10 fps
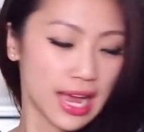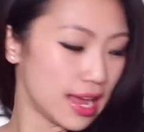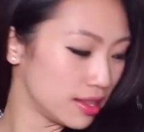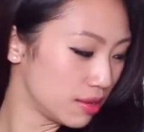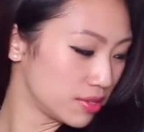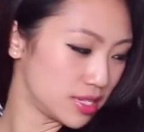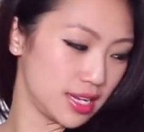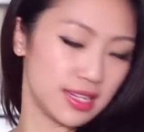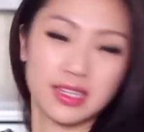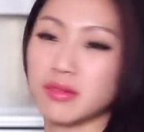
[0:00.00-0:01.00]
And they were
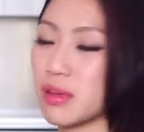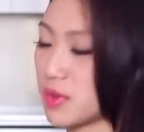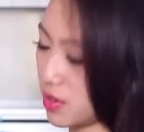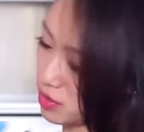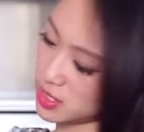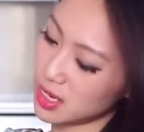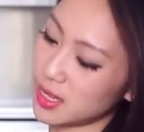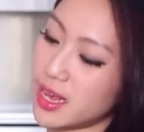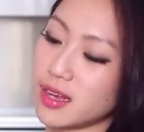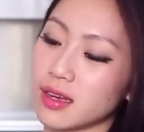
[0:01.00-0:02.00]
saying something about using
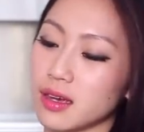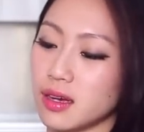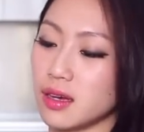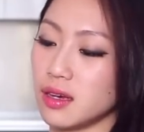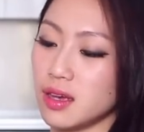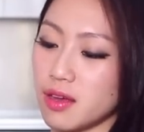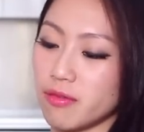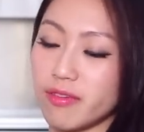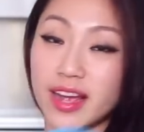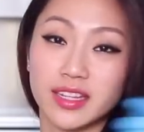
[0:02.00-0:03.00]
like a
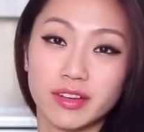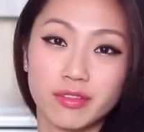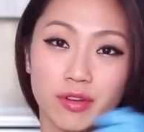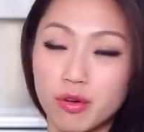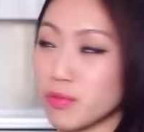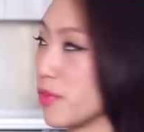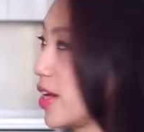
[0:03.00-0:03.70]
rat tail comb,